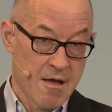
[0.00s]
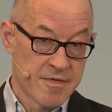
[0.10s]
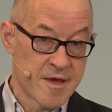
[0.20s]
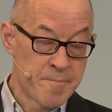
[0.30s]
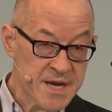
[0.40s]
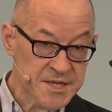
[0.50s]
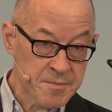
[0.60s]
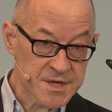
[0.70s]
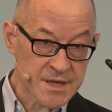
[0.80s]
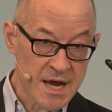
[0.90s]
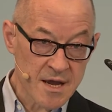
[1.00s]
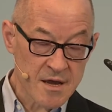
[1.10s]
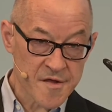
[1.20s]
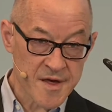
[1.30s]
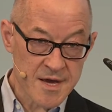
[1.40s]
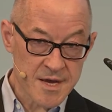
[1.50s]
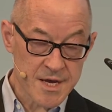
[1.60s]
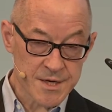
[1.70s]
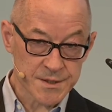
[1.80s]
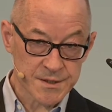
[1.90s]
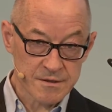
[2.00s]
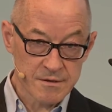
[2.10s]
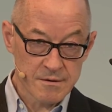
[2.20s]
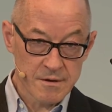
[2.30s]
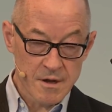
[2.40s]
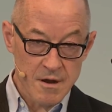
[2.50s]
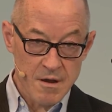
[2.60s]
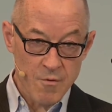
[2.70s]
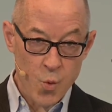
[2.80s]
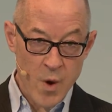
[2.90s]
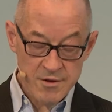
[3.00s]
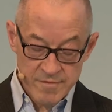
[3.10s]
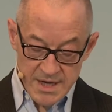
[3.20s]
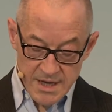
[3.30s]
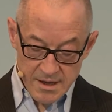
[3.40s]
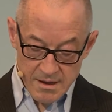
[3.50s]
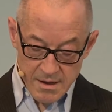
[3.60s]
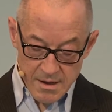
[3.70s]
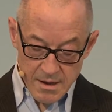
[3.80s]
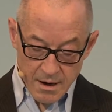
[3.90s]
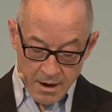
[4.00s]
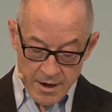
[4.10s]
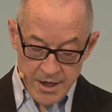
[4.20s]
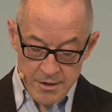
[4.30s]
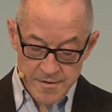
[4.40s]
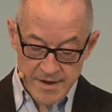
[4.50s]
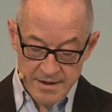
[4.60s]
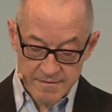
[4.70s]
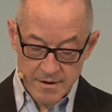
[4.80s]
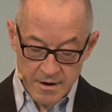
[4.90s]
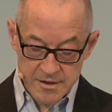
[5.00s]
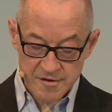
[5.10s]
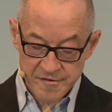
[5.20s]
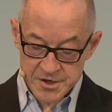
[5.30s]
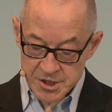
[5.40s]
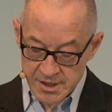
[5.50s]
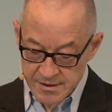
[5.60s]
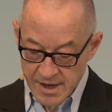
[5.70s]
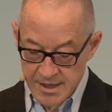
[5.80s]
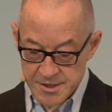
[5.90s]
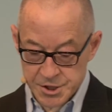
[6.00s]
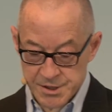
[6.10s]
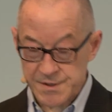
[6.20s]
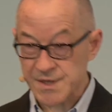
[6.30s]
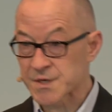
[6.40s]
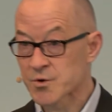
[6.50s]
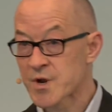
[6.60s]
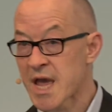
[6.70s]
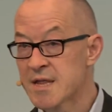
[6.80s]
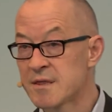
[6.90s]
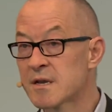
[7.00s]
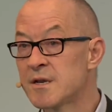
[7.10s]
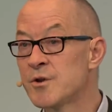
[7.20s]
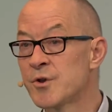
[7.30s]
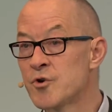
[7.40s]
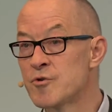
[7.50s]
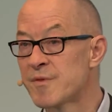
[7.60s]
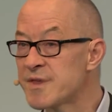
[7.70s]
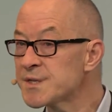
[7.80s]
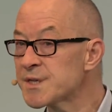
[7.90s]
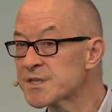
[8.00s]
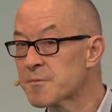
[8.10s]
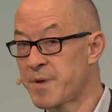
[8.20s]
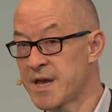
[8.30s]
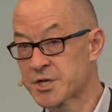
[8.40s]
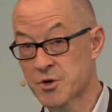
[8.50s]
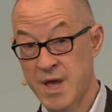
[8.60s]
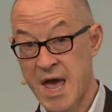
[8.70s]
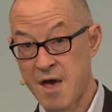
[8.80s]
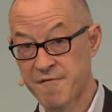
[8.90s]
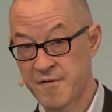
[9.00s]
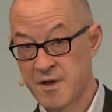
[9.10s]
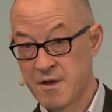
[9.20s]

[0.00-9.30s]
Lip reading: The biggest mistake, I think, is when we argue that artificial intelligence is creating a new human. This is the picture we have